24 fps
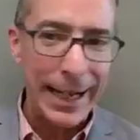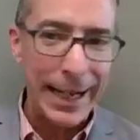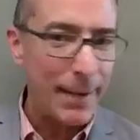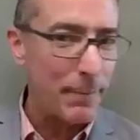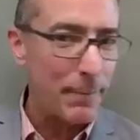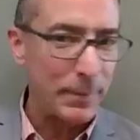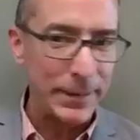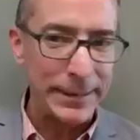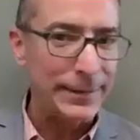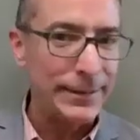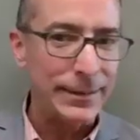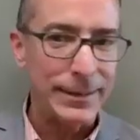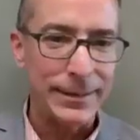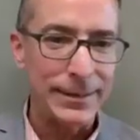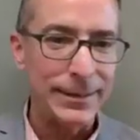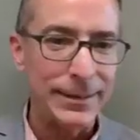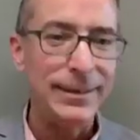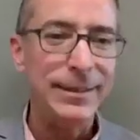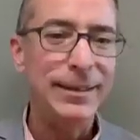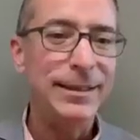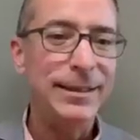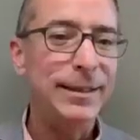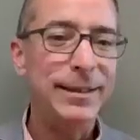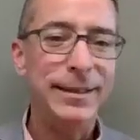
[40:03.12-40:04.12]
happens,
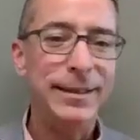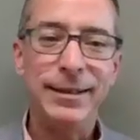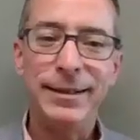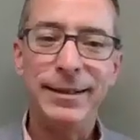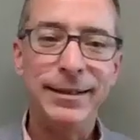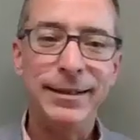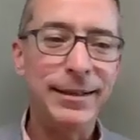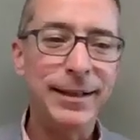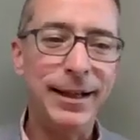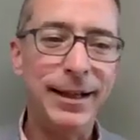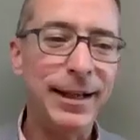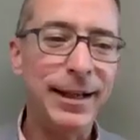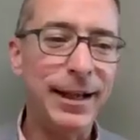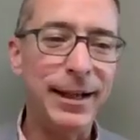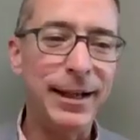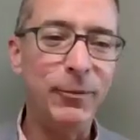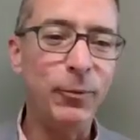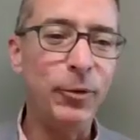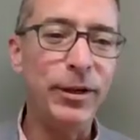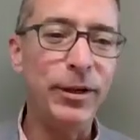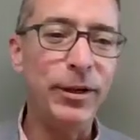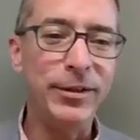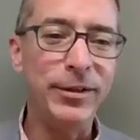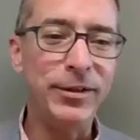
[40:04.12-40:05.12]

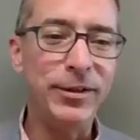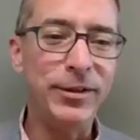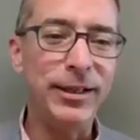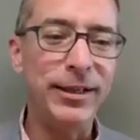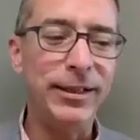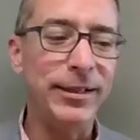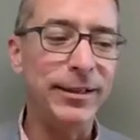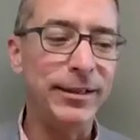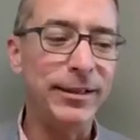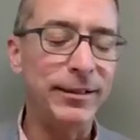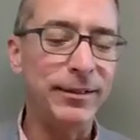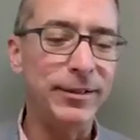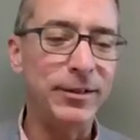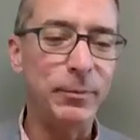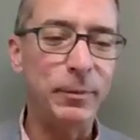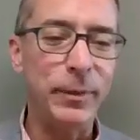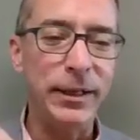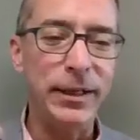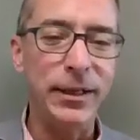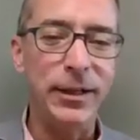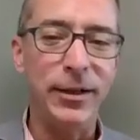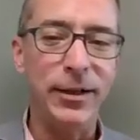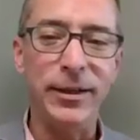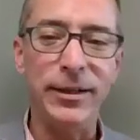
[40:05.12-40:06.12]
we just need to
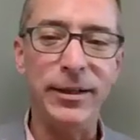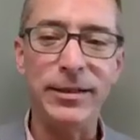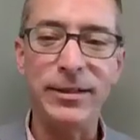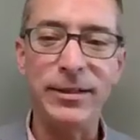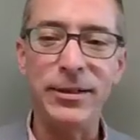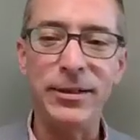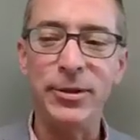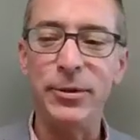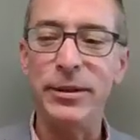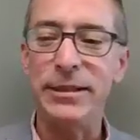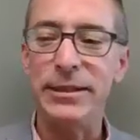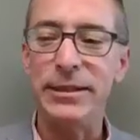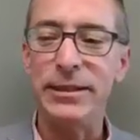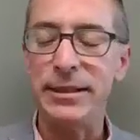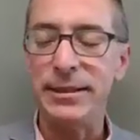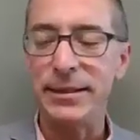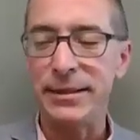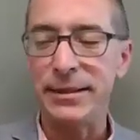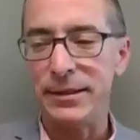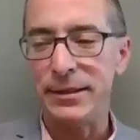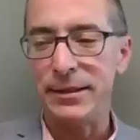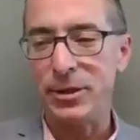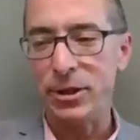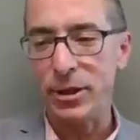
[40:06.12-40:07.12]
speak all this into
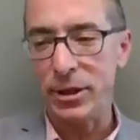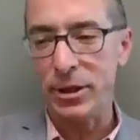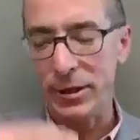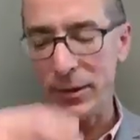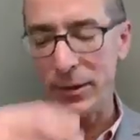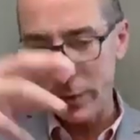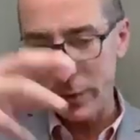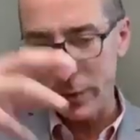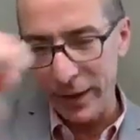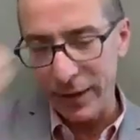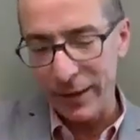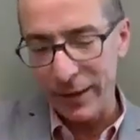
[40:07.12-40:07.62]
existence, Jenn.